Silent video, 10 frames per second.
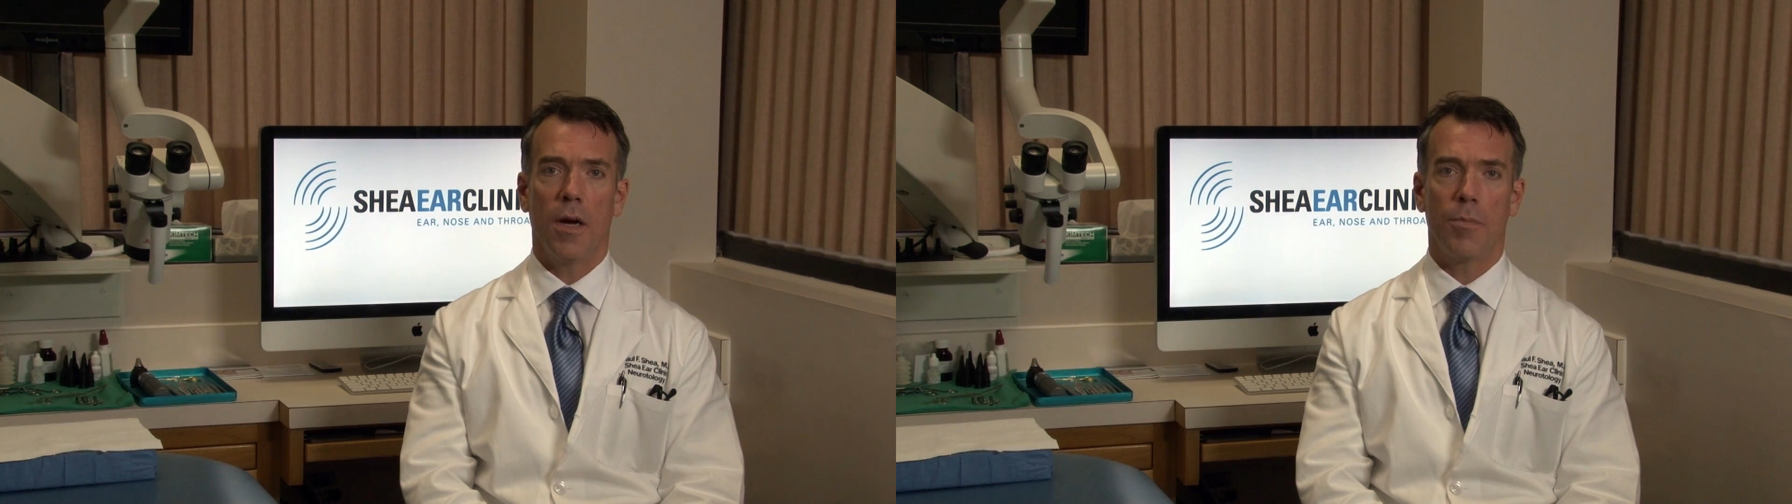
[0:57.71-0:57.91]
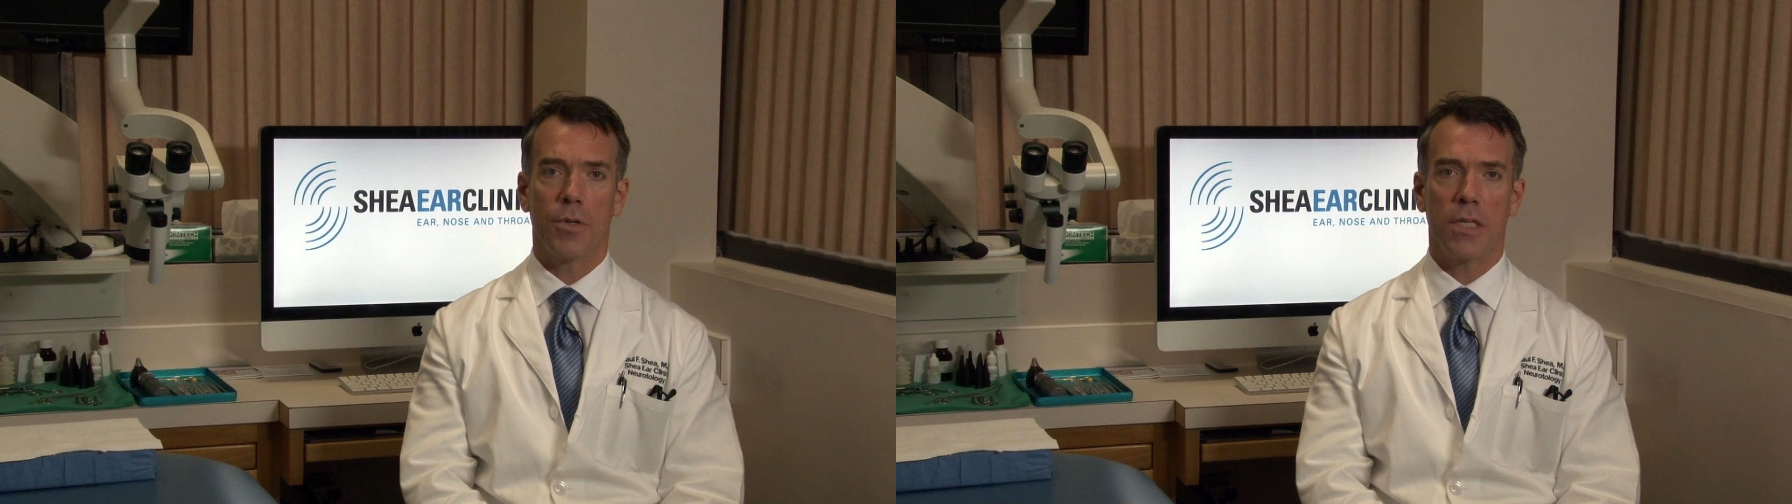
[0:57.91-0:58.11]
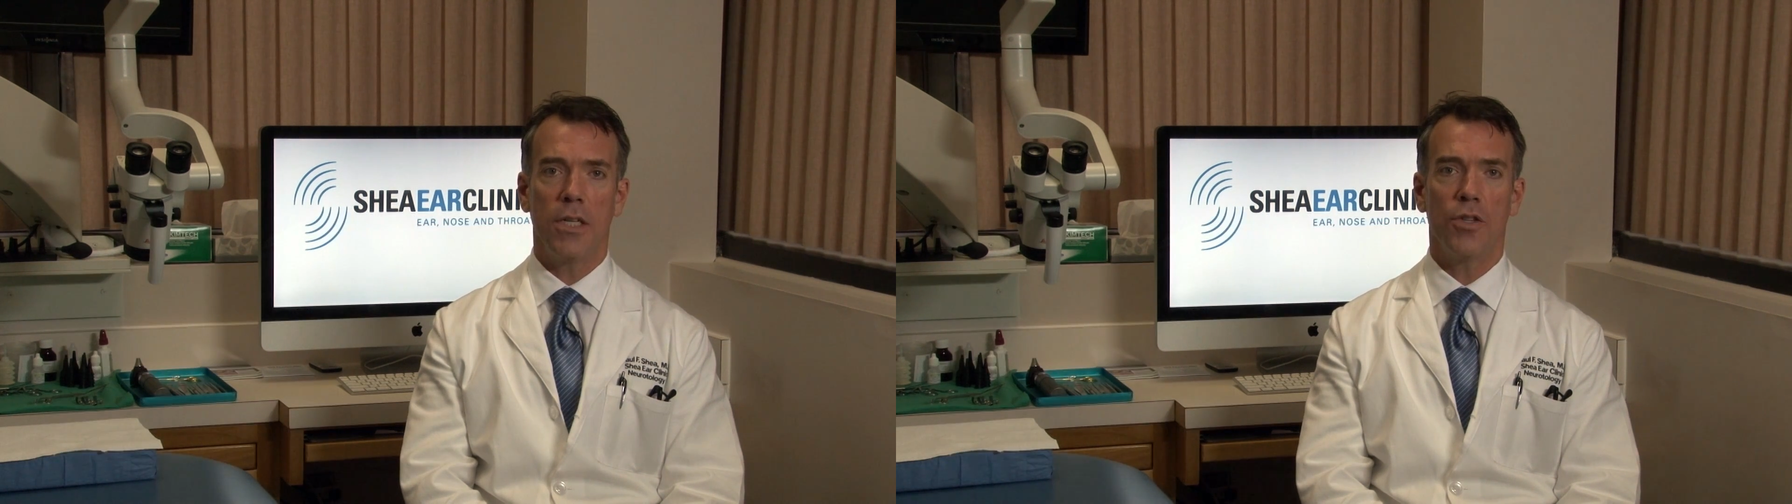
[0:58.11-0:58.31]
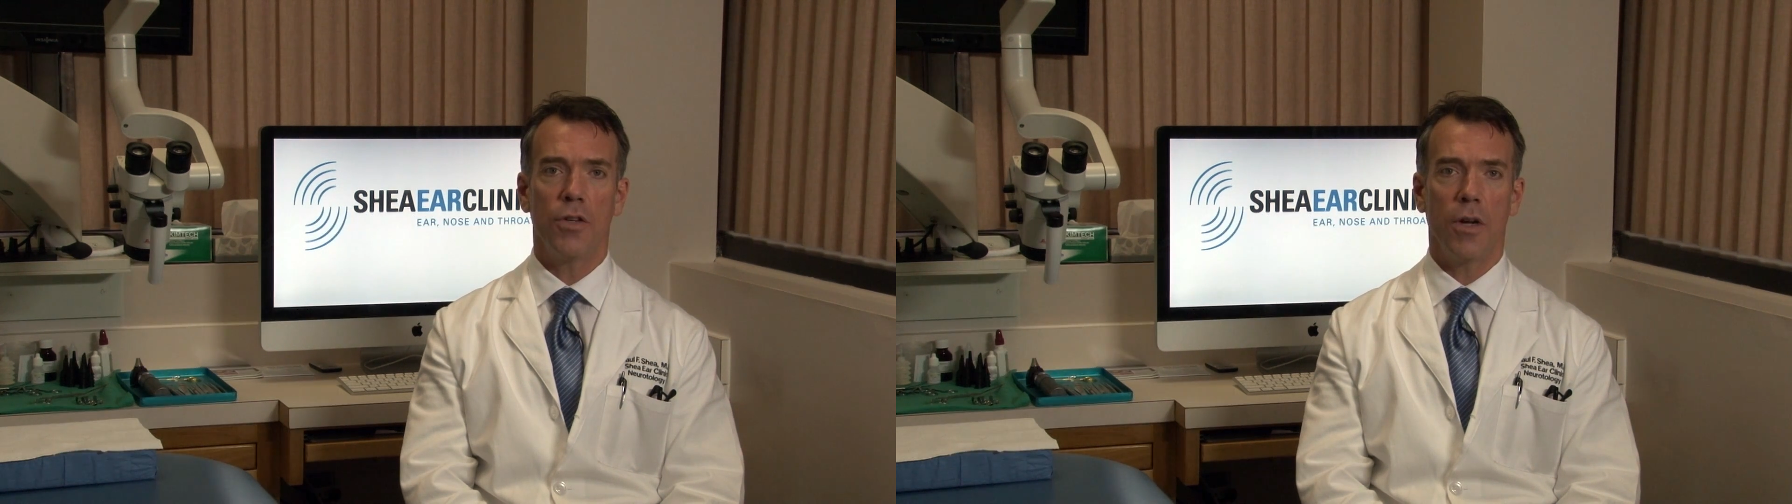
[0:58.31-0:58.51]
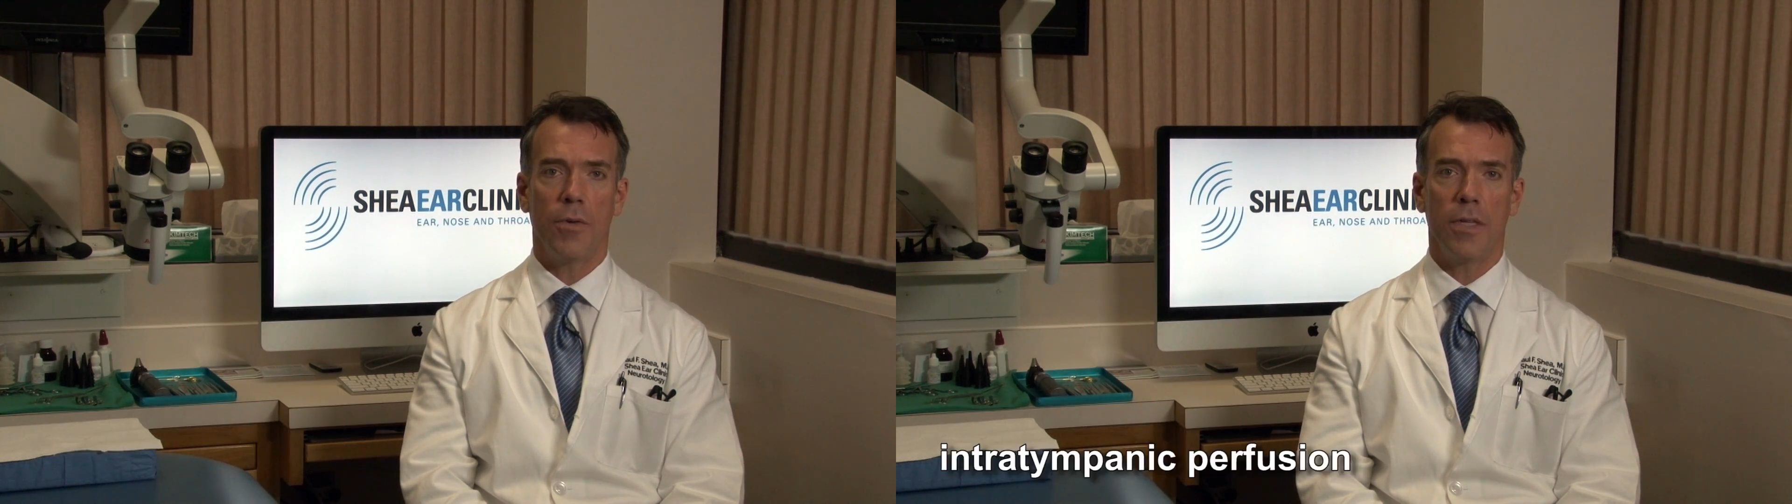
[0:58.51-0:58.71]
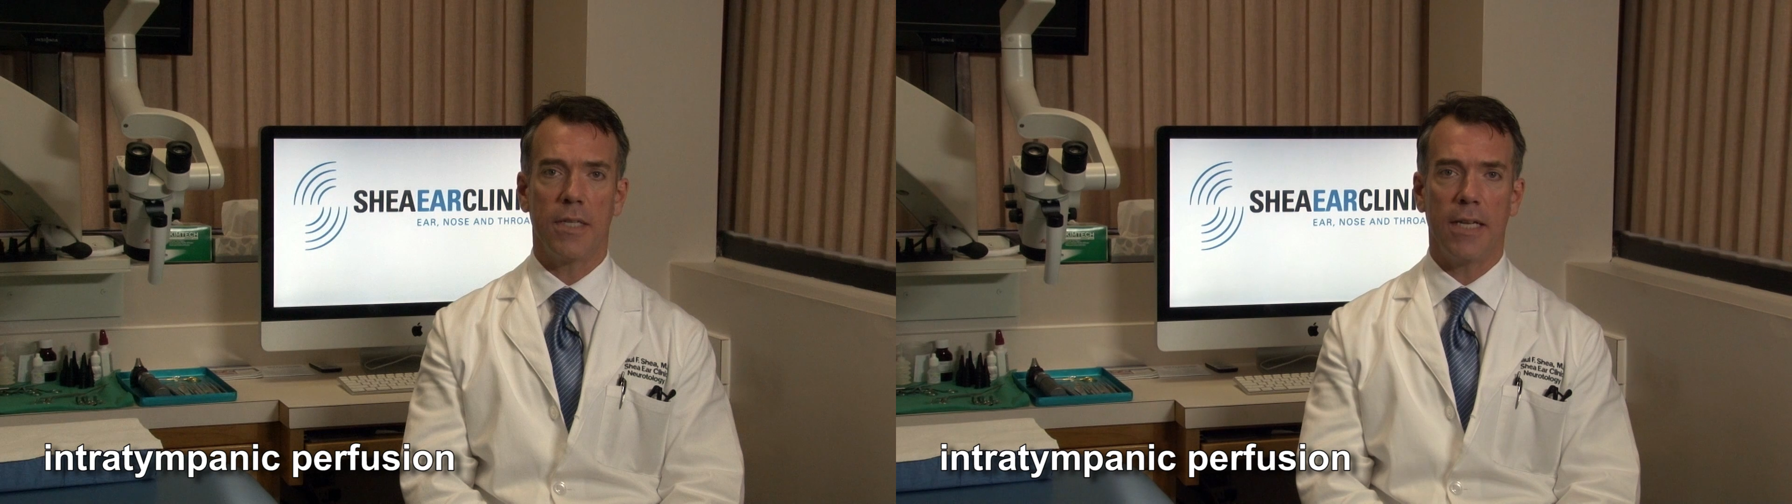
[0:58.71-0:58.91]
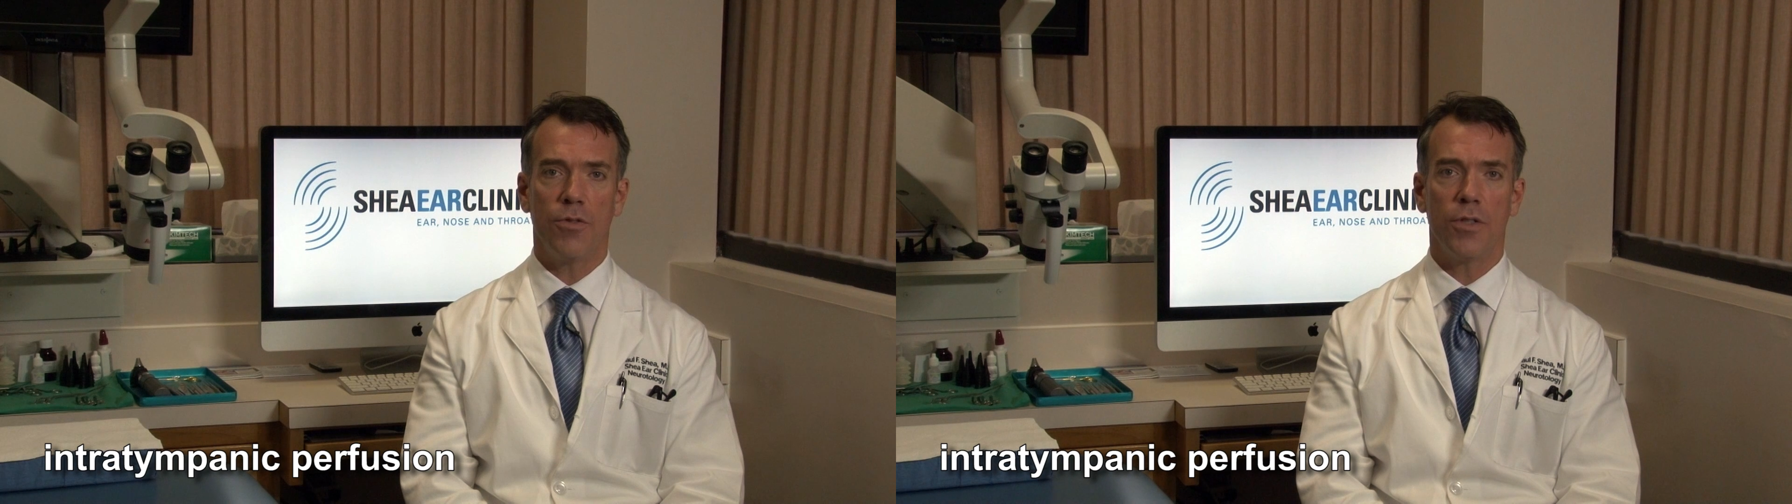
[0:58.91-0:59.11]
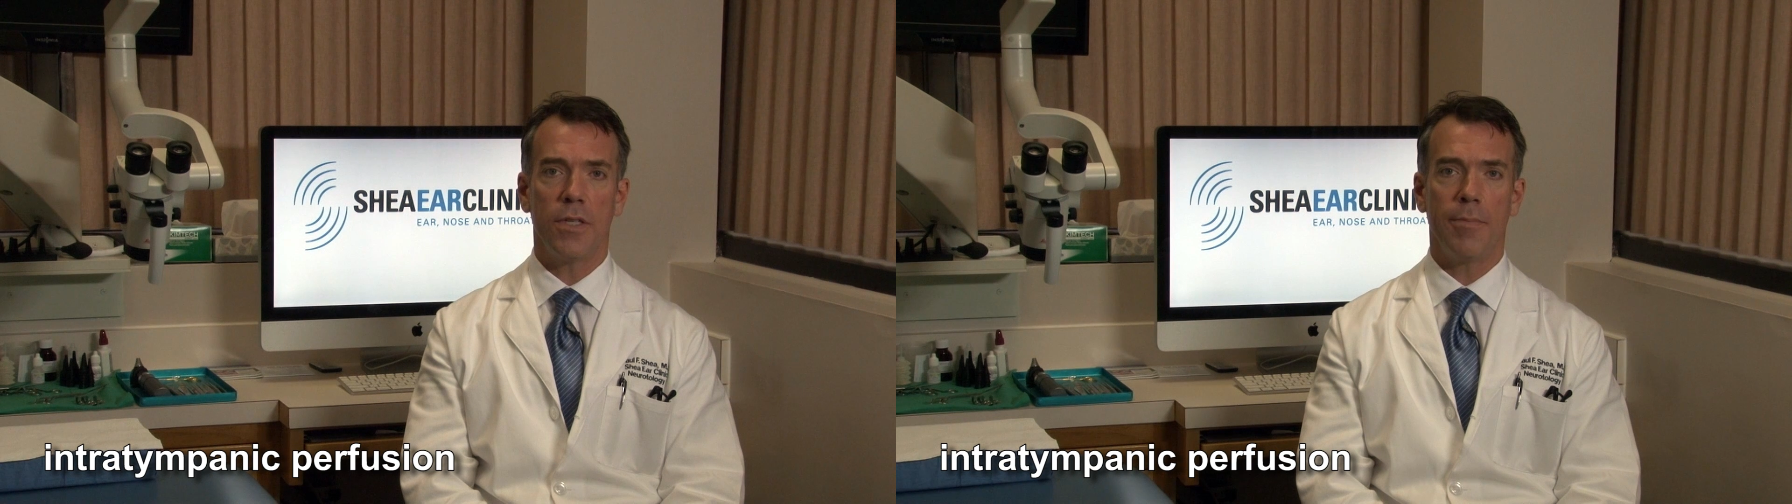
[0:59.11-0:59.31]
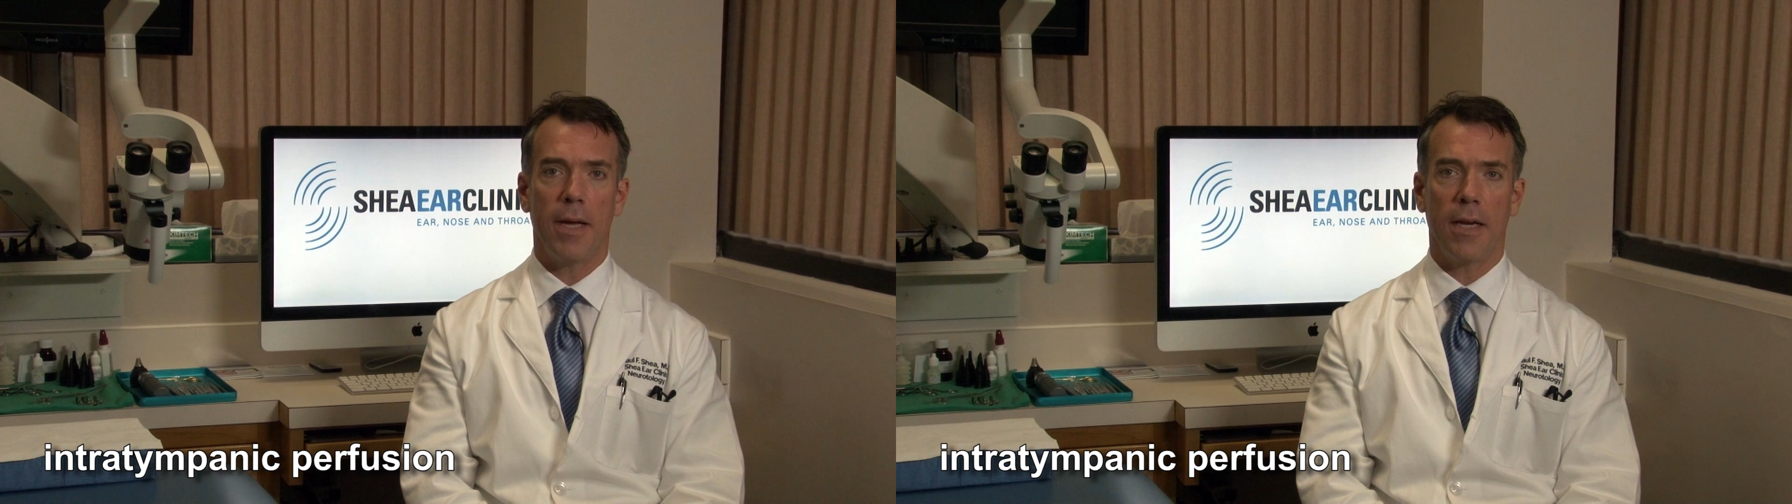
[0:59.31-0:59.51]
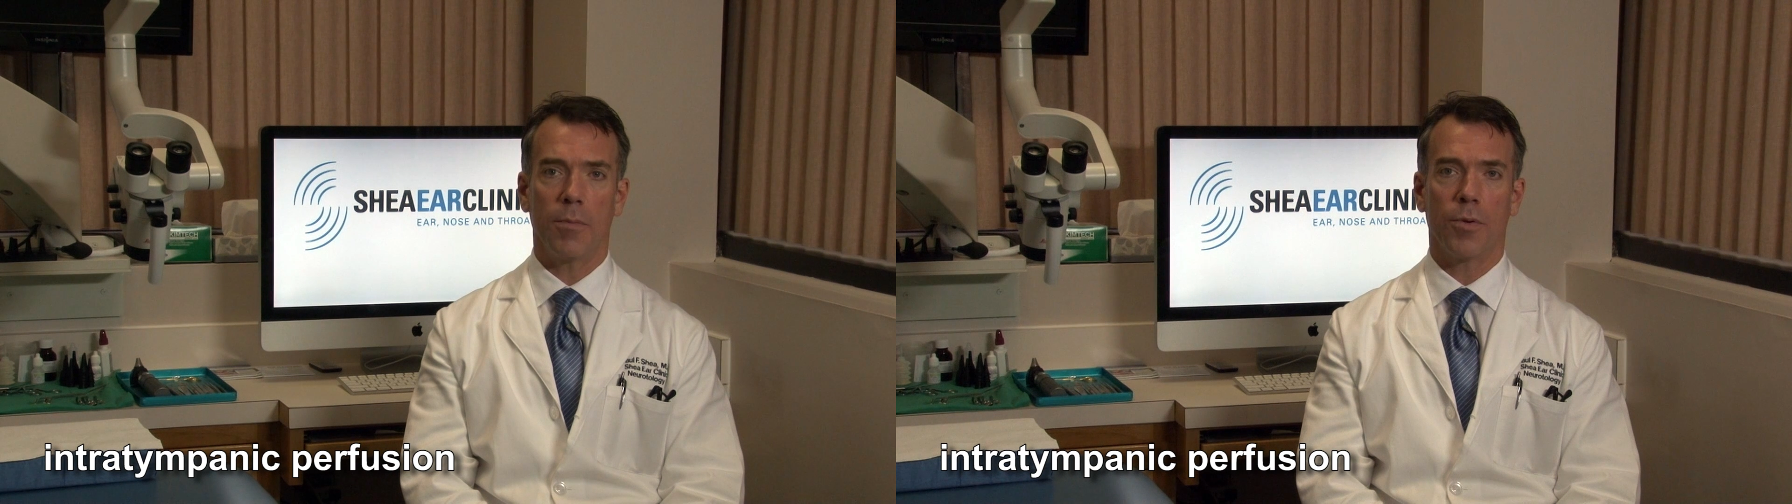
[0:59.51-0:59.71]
a procedure known as intratympanic